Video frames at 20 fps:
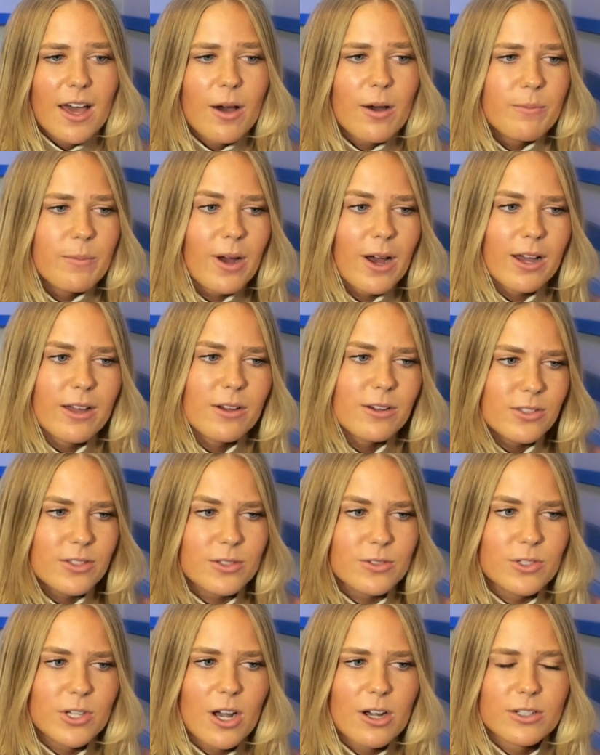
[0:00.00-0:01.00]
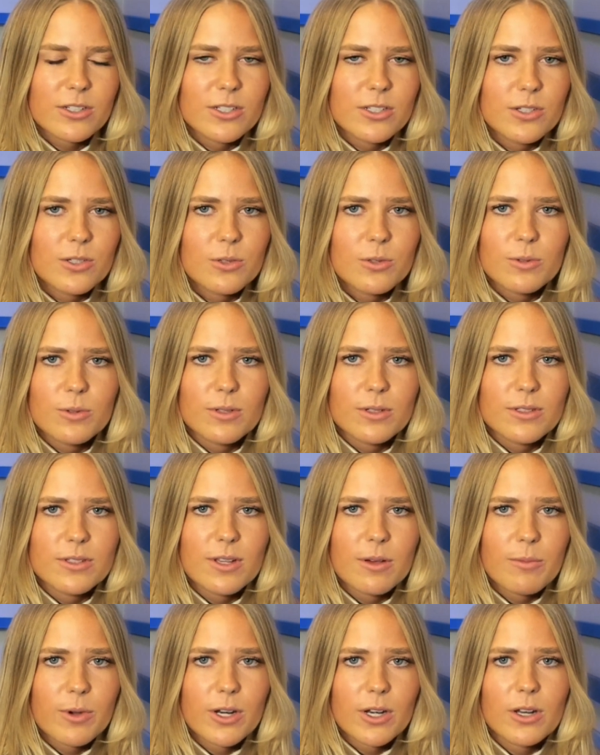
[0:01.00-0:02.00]
Um, I also talked to
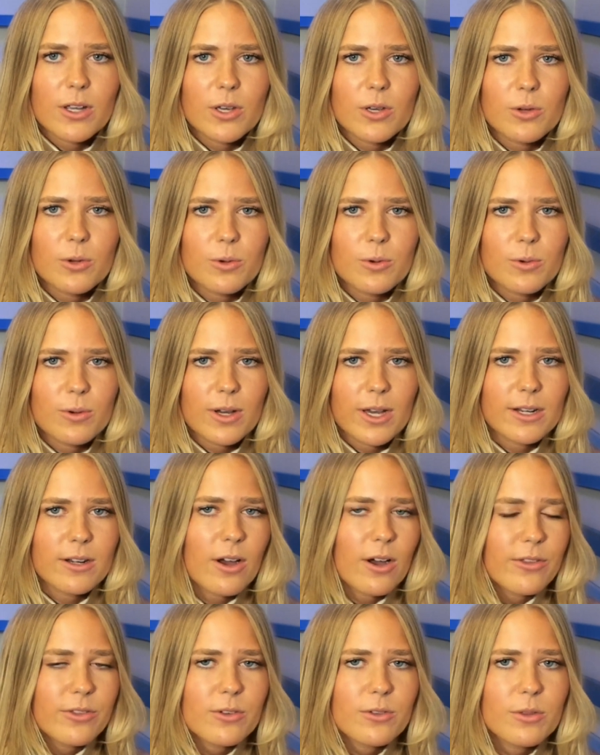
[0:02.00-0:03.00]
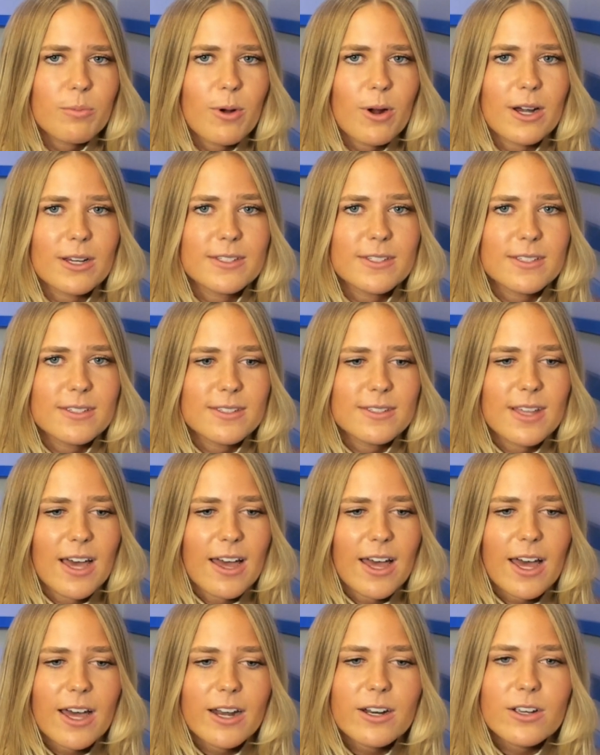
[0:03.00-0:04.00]
someone who had gone through the process
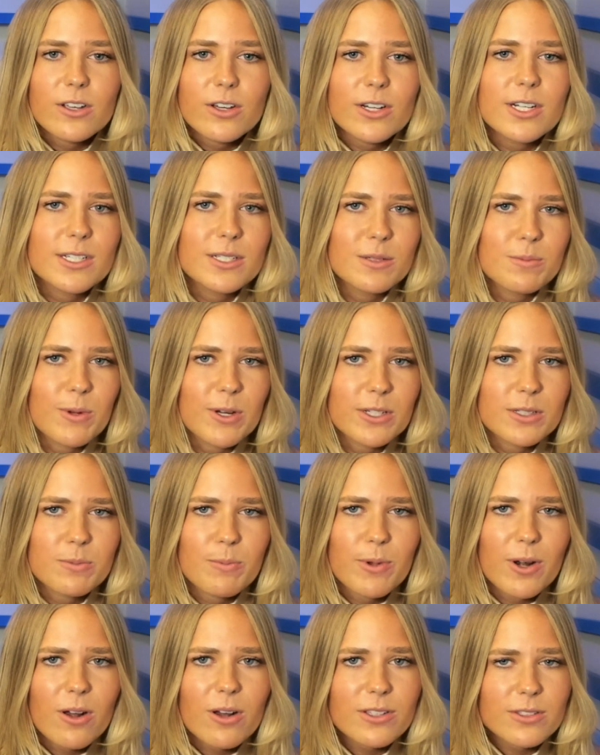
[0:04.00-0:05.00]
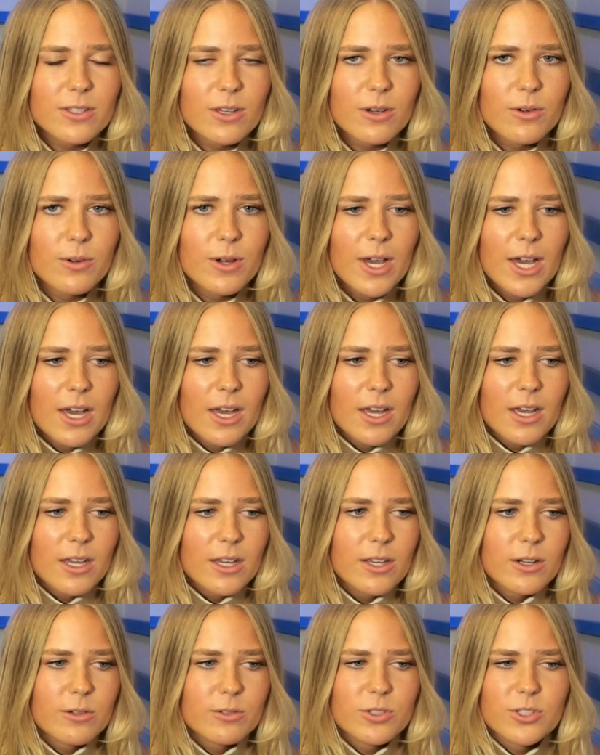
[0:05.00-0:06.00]
that had a good experience, but also,
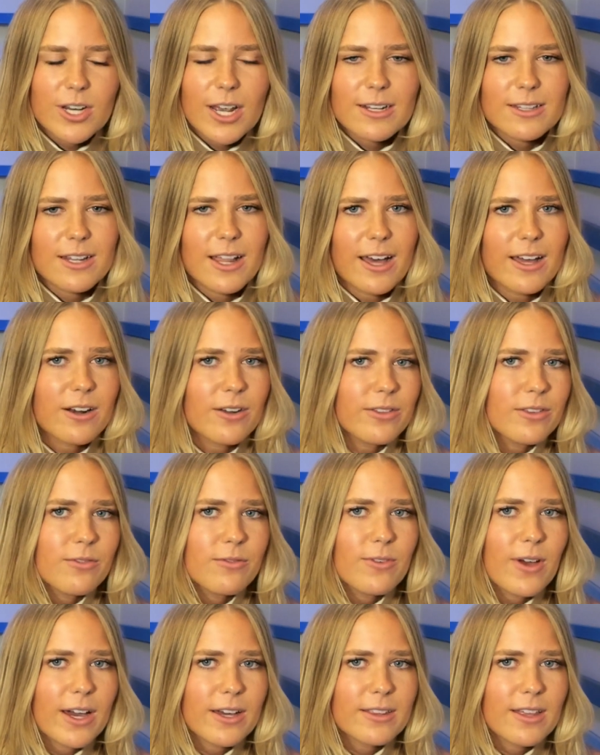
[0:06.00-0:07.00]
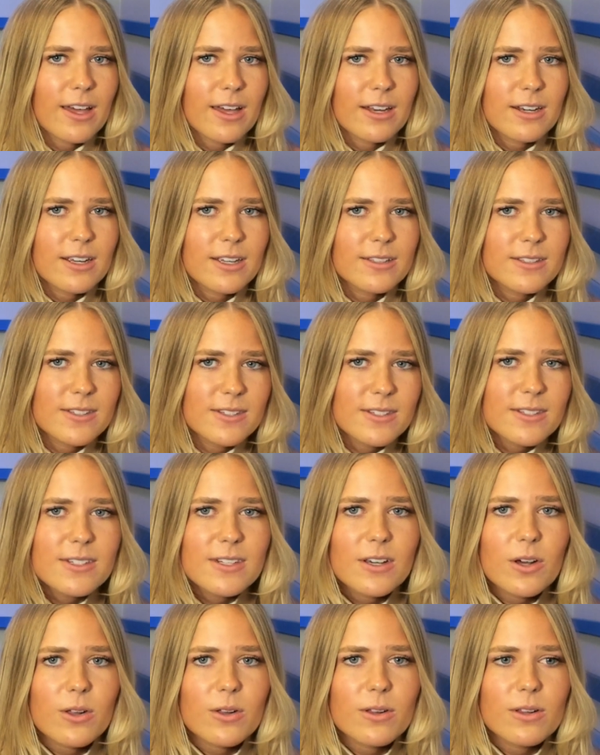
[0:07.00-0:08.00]
you know, shed light on the fact that it
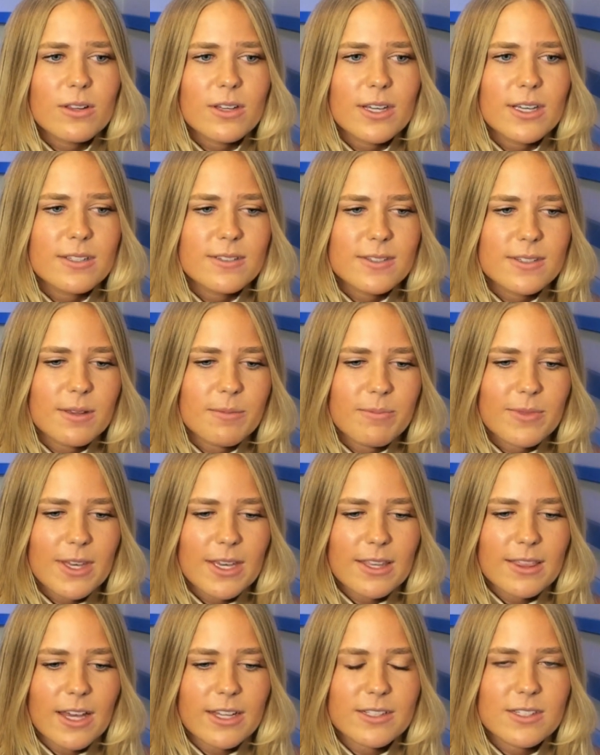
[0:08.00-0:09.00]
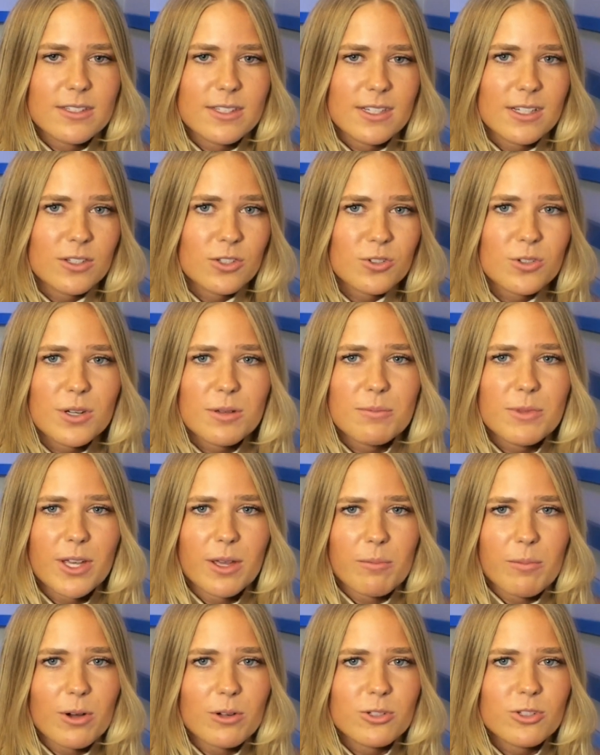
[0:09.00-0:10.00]
still is something that's
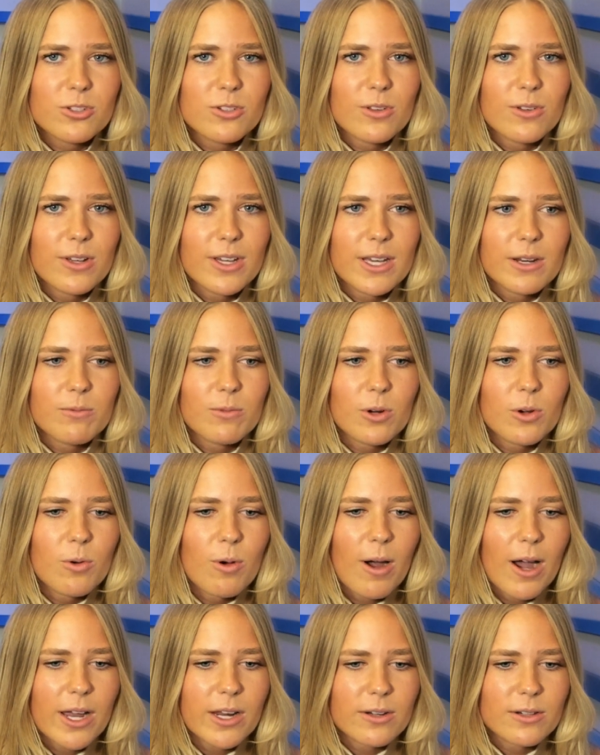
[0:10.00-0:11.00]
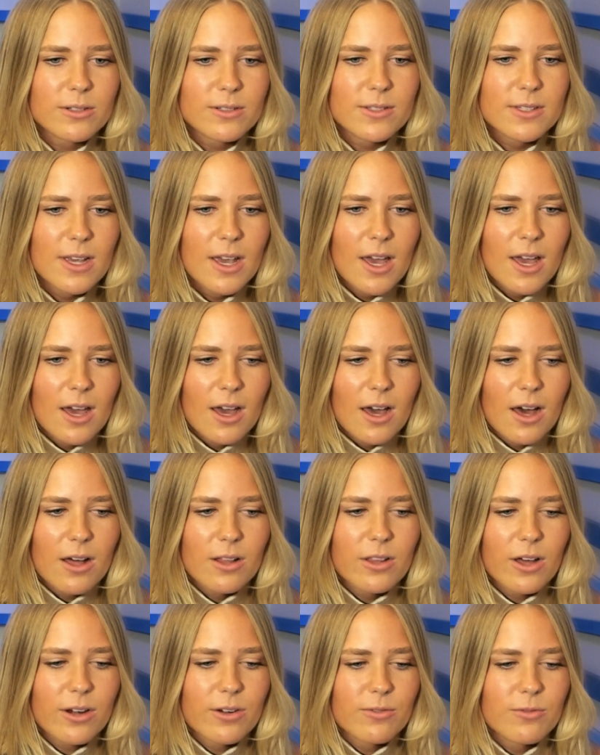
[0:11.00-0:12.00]
extremely emotional and requires
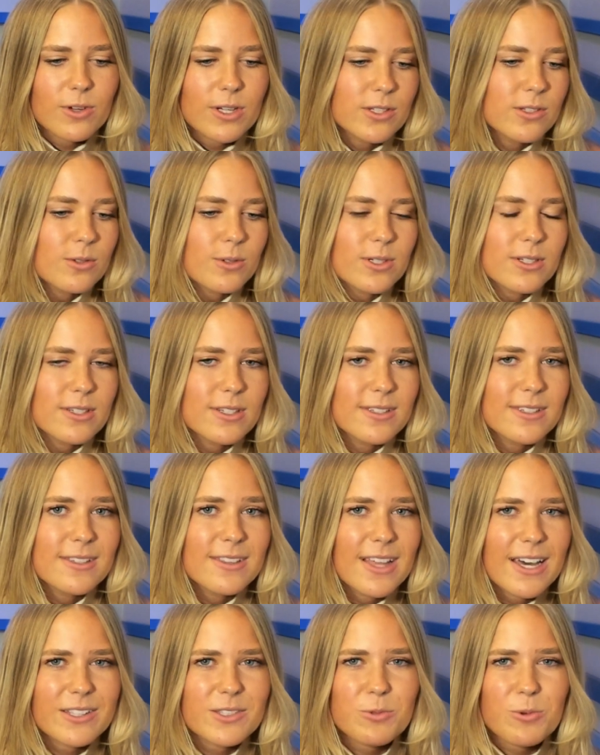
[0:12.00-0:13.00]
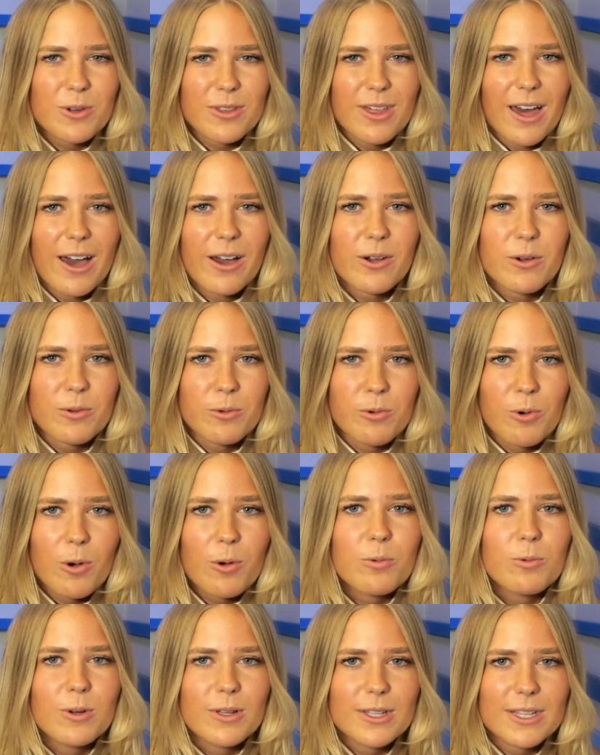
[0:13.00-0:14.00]
a lot of resources. And that's where that
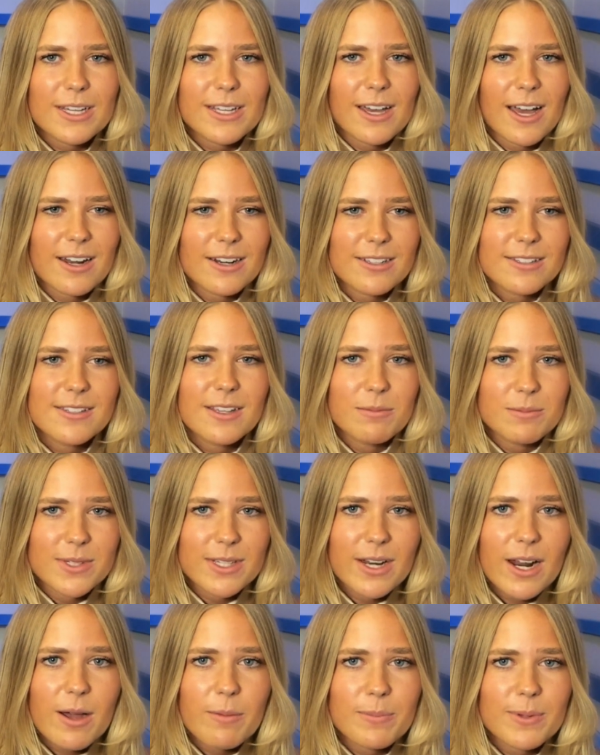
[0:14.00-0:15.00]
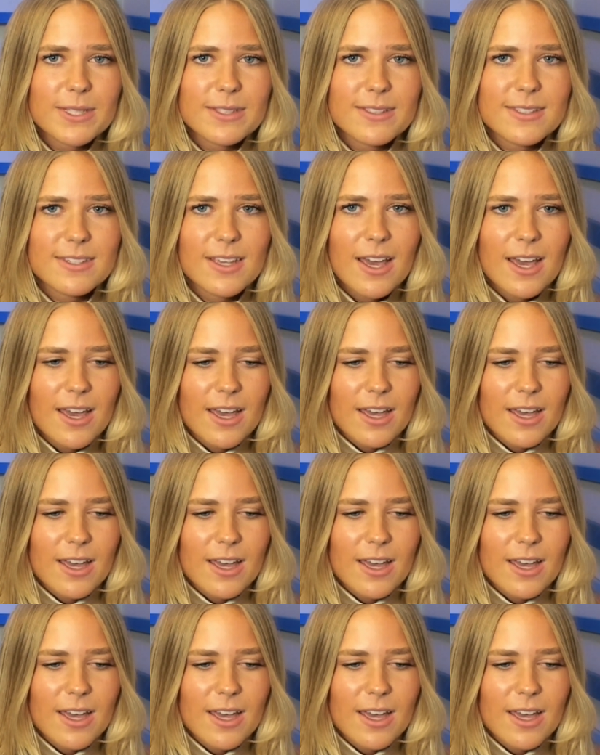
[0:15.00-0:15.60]
quote really kind of sums it up. It's